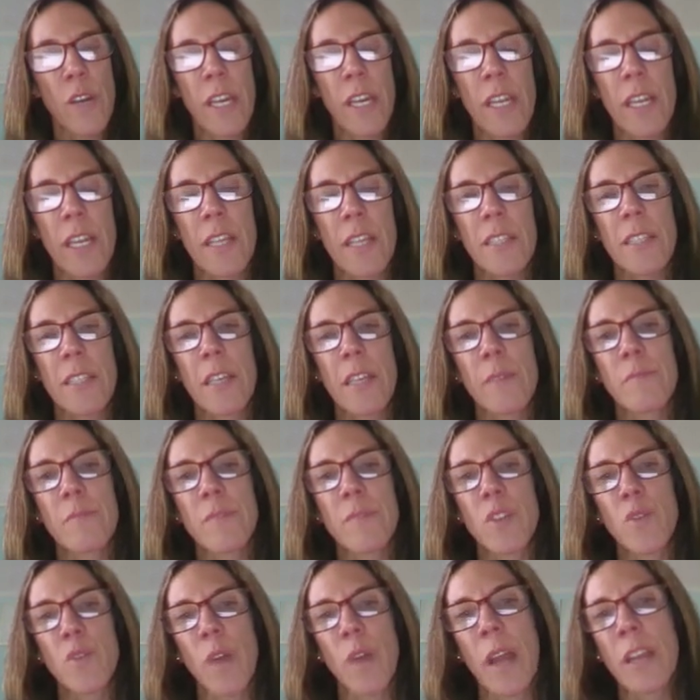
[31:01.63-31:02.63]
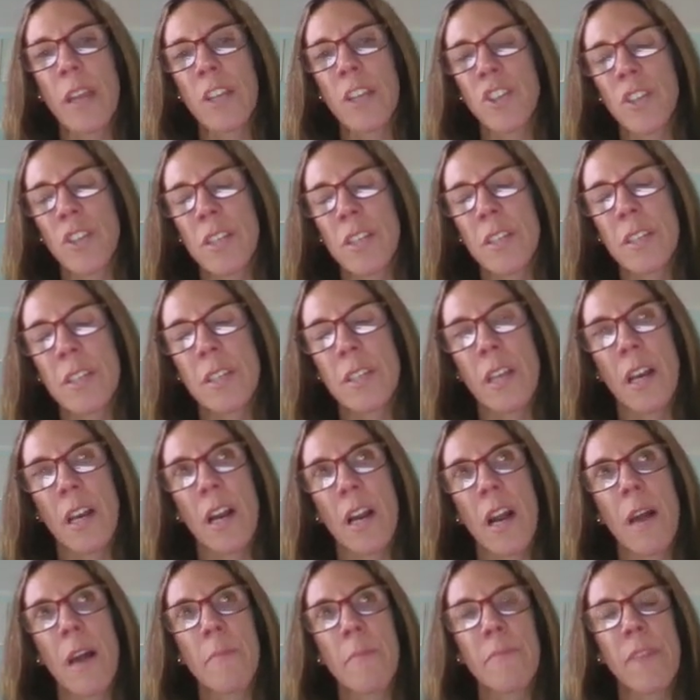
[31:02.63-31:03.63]
at some strategies
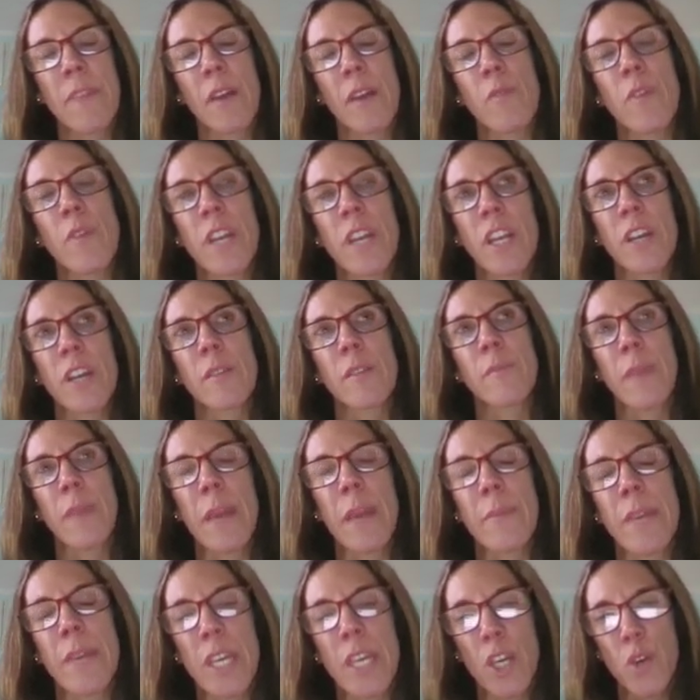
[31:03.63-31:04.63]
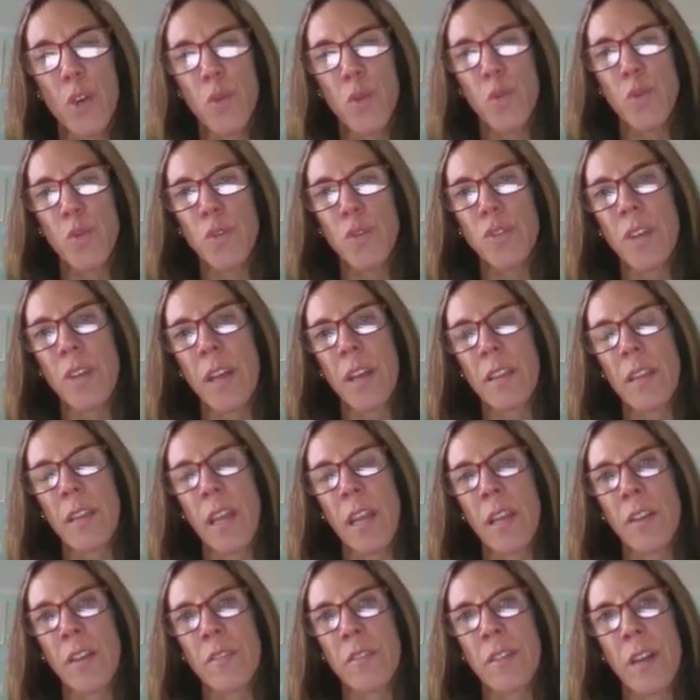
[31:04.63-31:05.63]
that we could maybe use at the
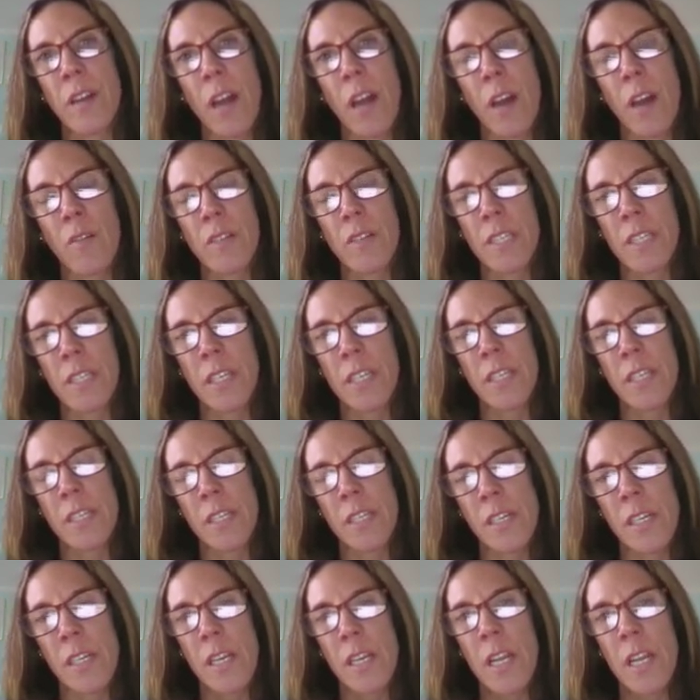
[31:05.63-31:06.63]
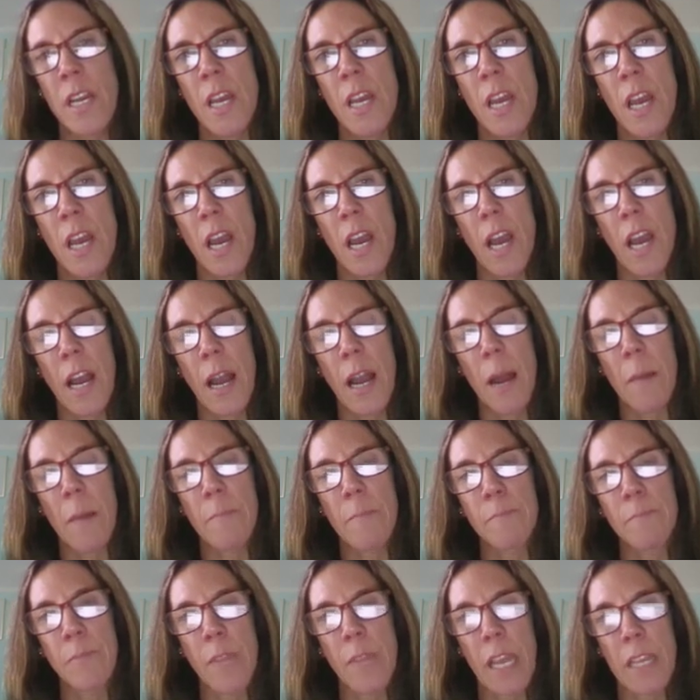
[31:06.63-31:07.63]
end of our season.
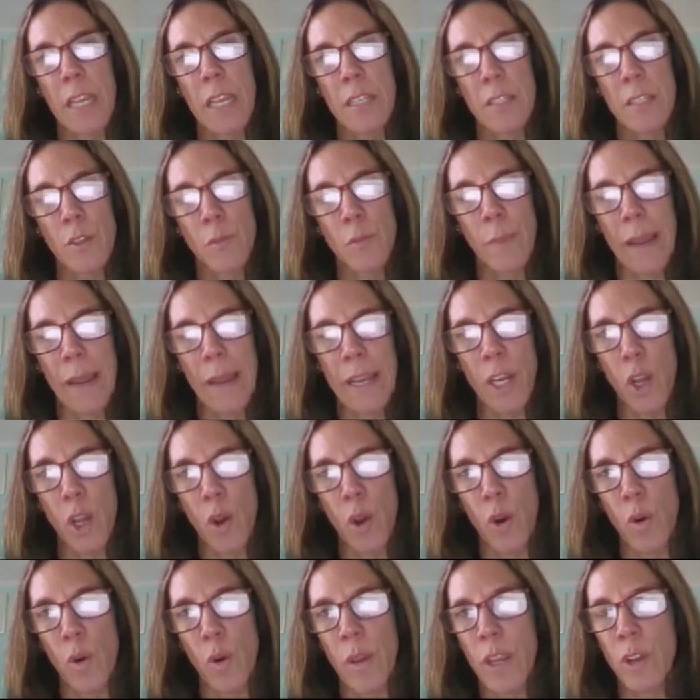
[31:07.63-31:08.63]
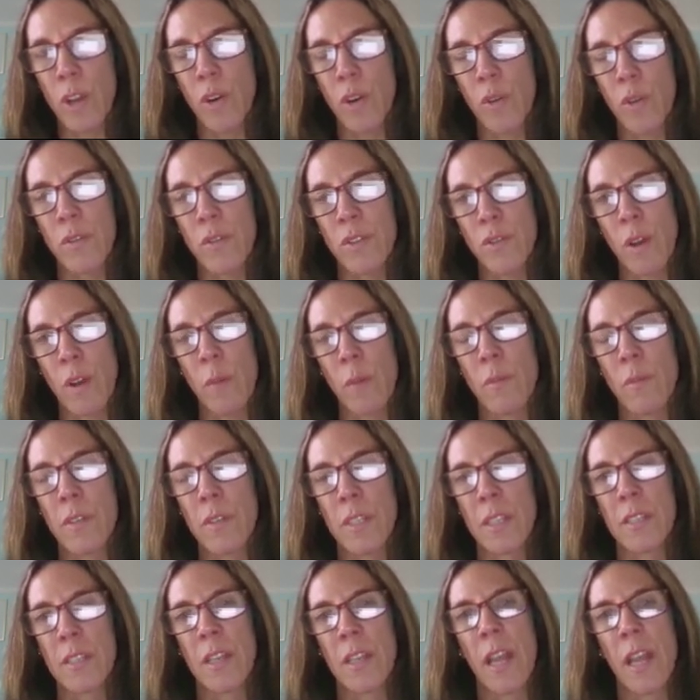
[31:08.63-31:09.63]
As you might know, we grow
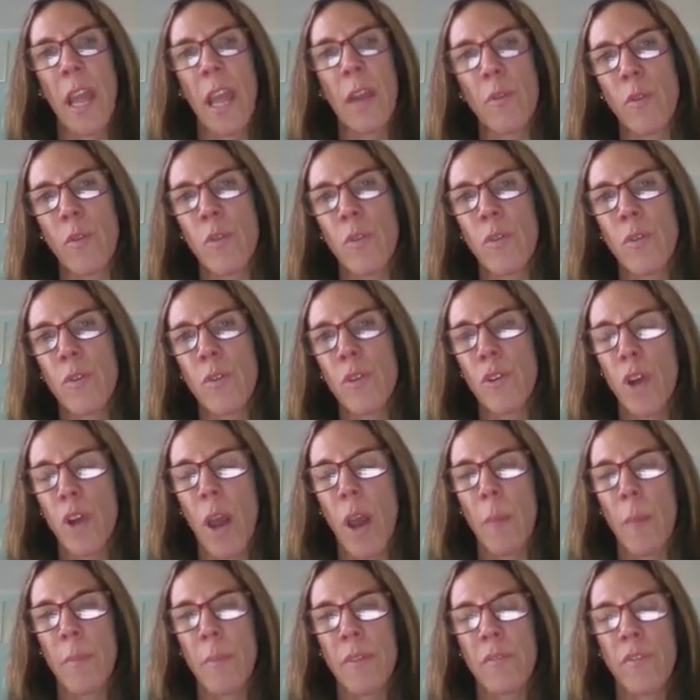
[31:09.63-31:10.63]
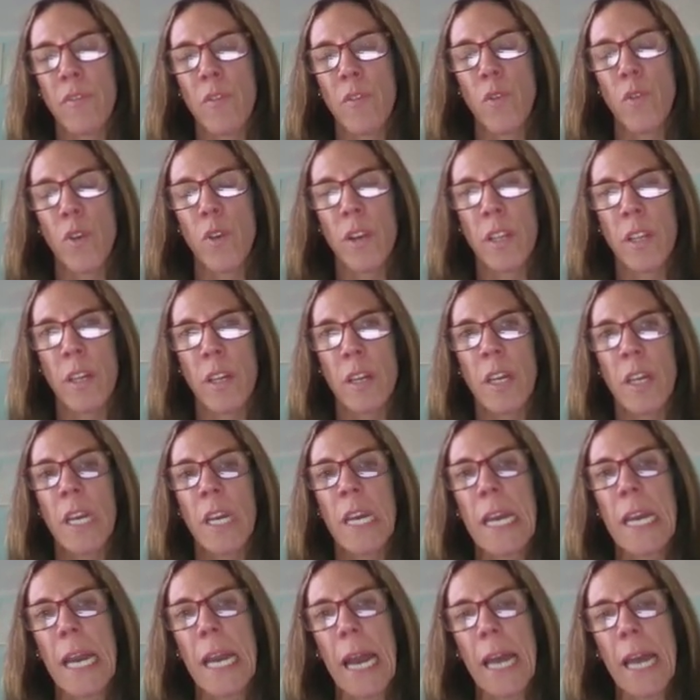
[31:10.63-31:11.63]
strawberries as an annual crop in Florida.
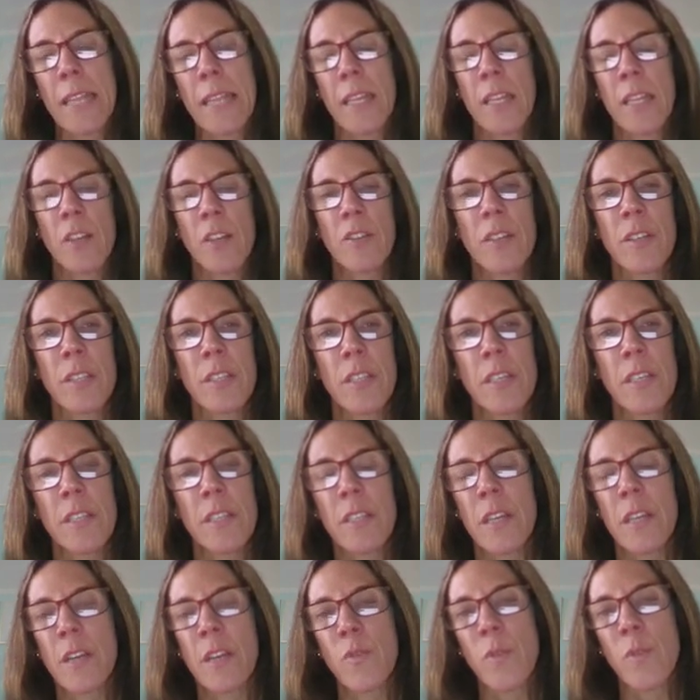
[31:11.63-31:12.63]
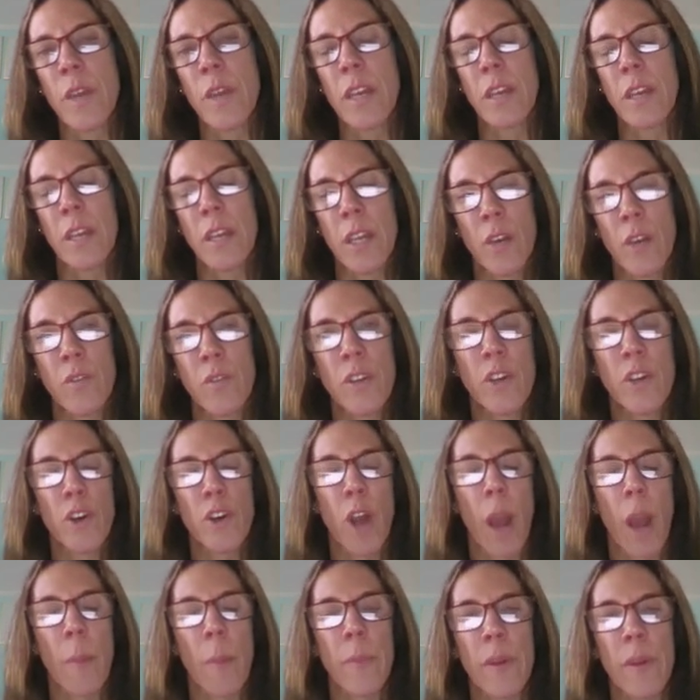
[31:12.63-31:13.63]
At the end of the season, we kill the
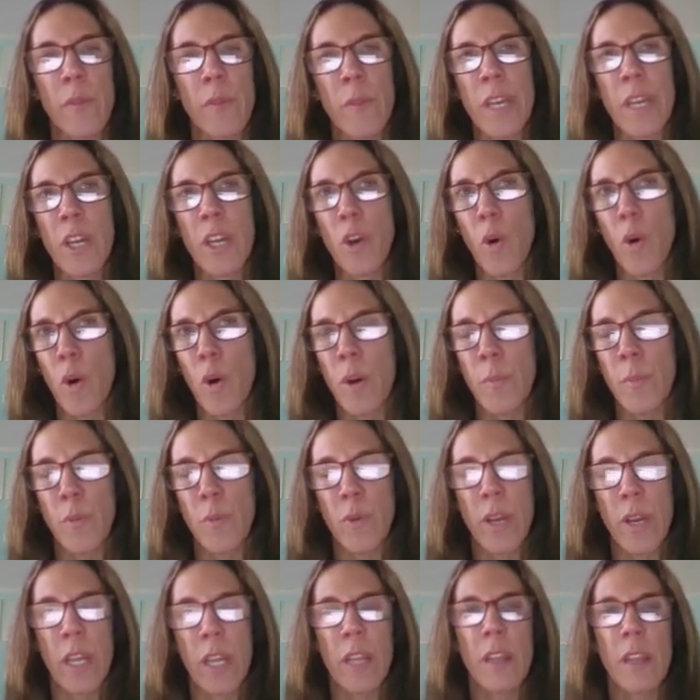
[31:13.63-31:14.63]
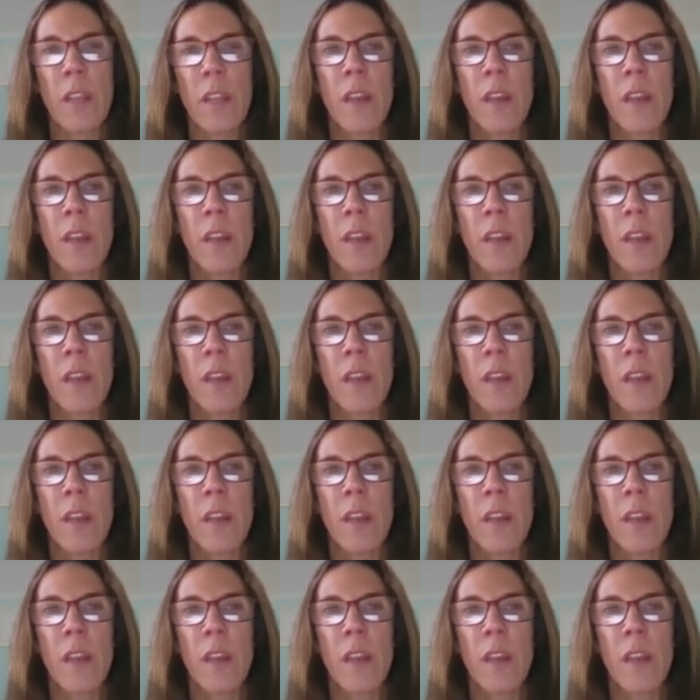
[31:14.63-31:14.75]
crop and we incorporate